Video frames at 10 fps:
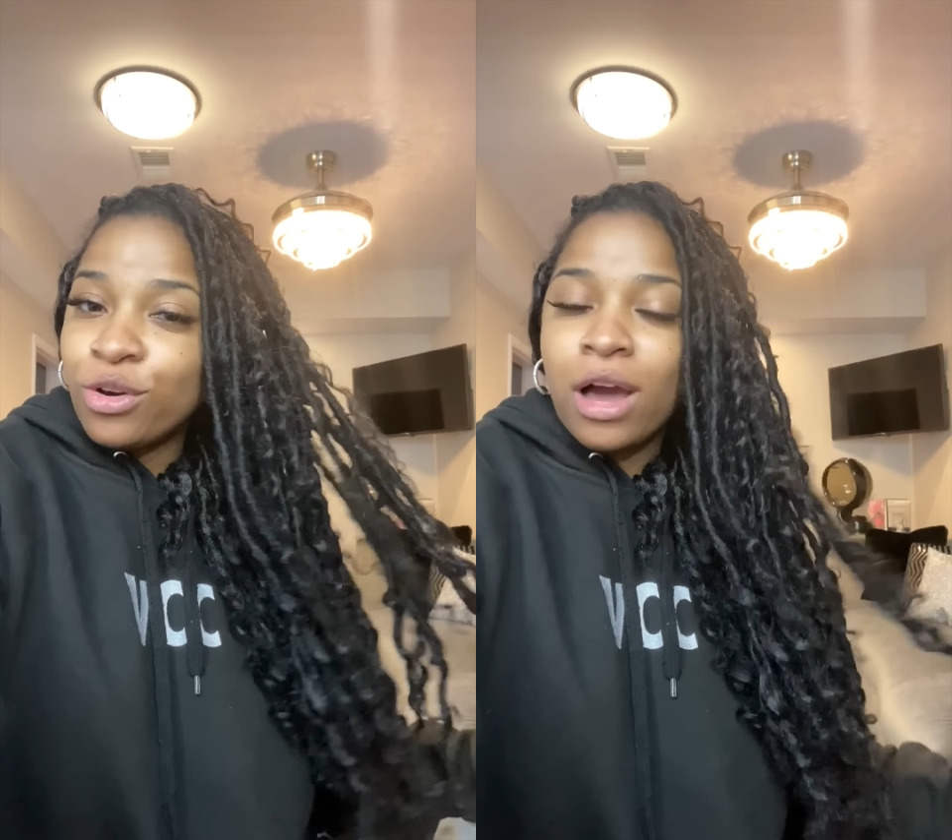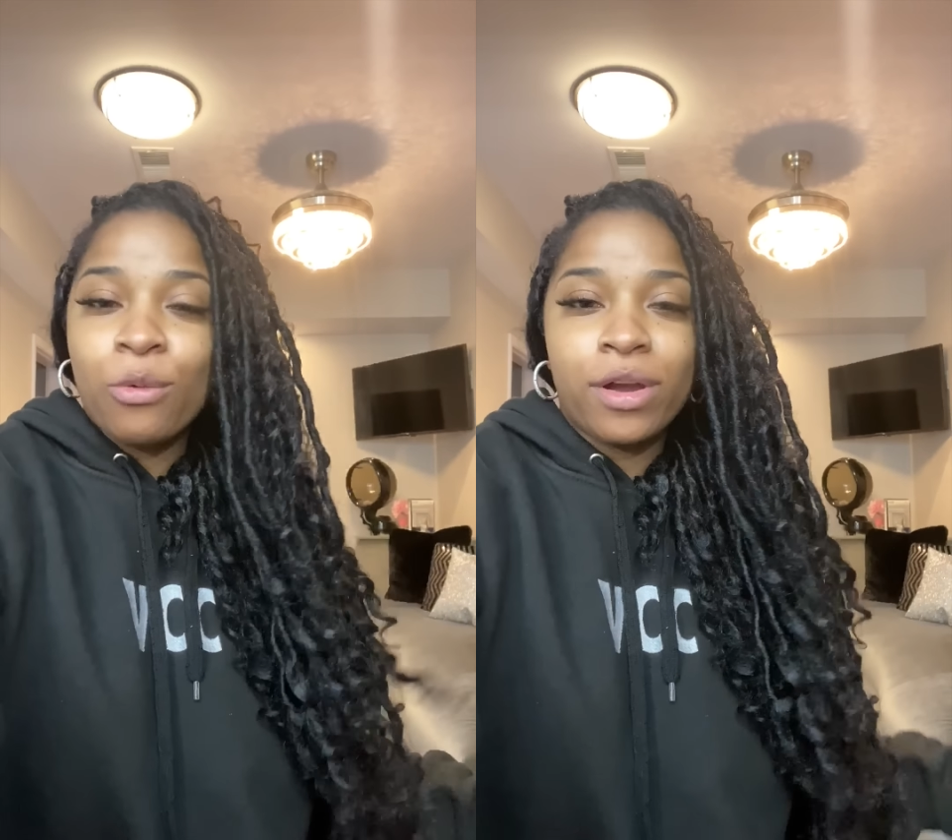
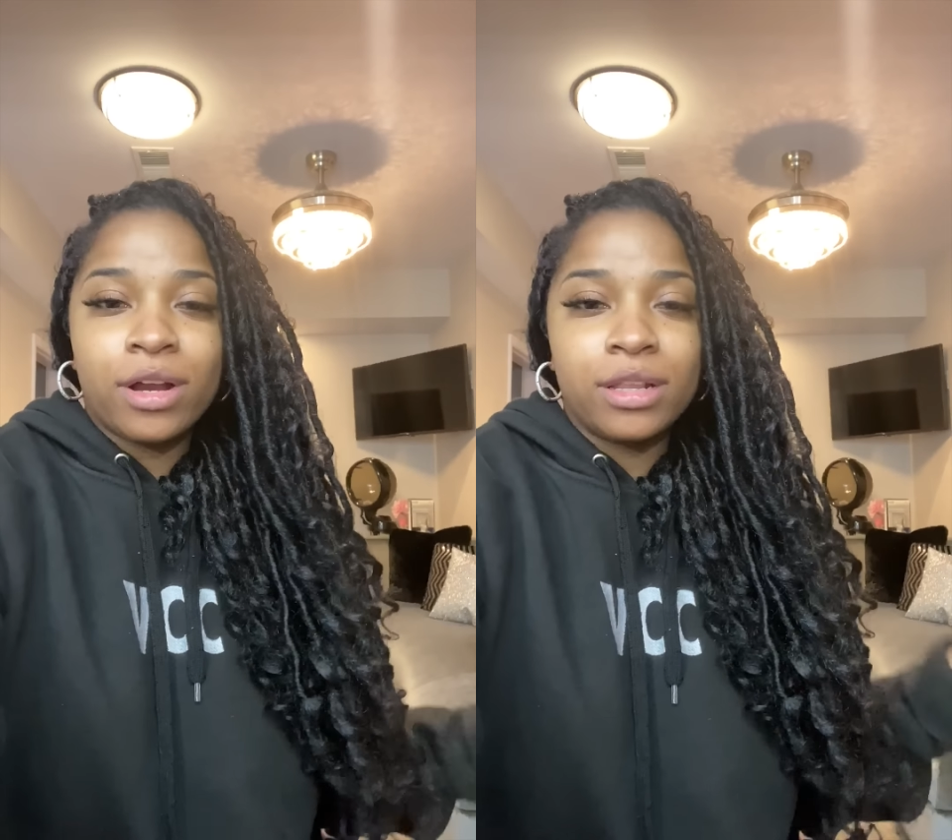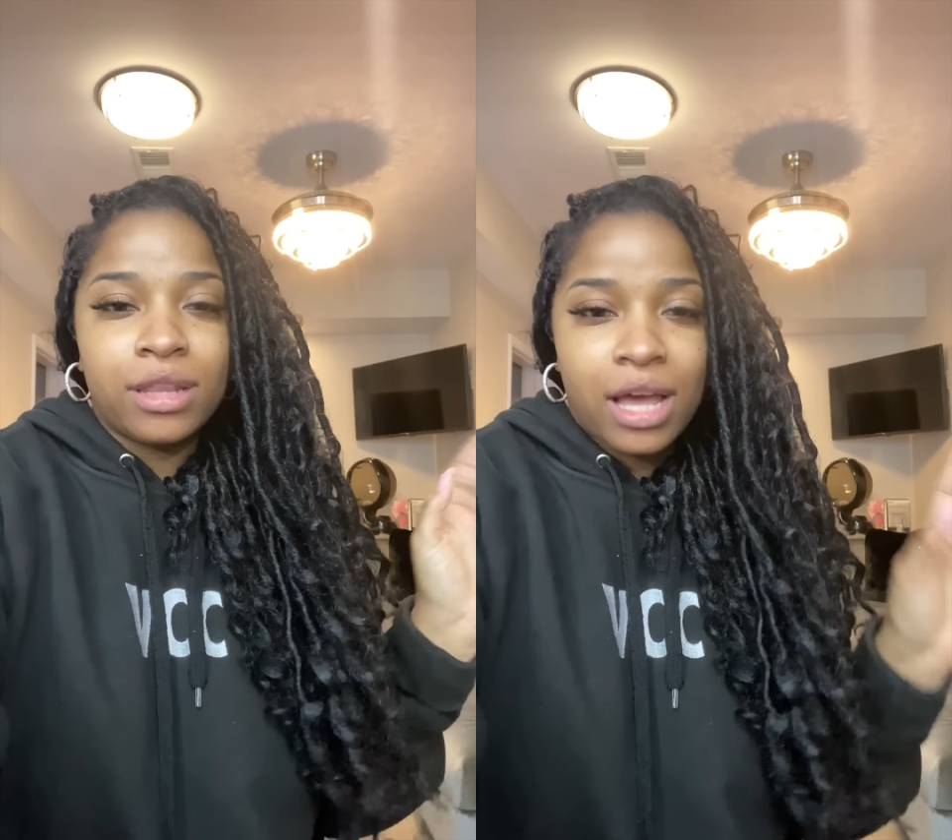I
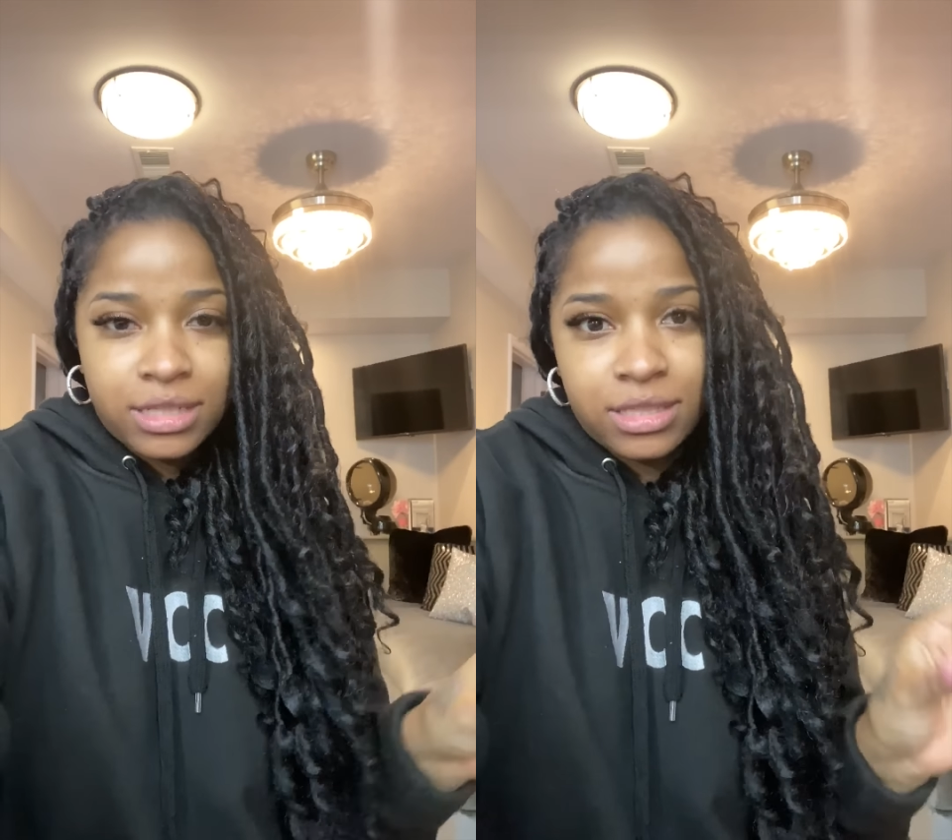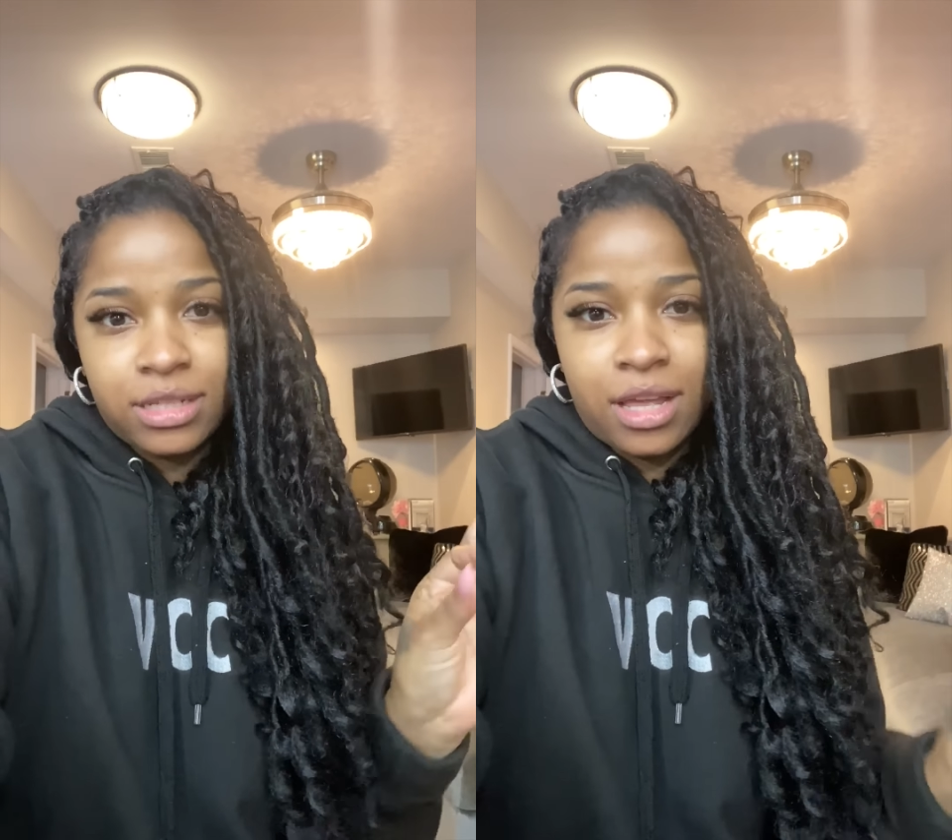wear
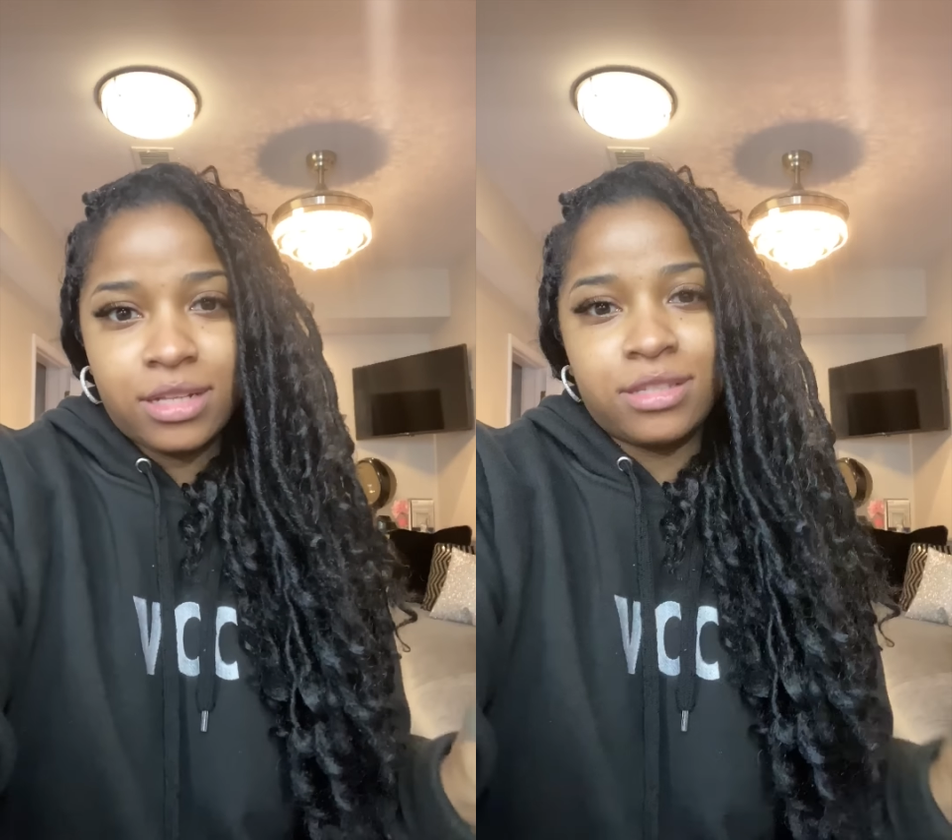lots and lots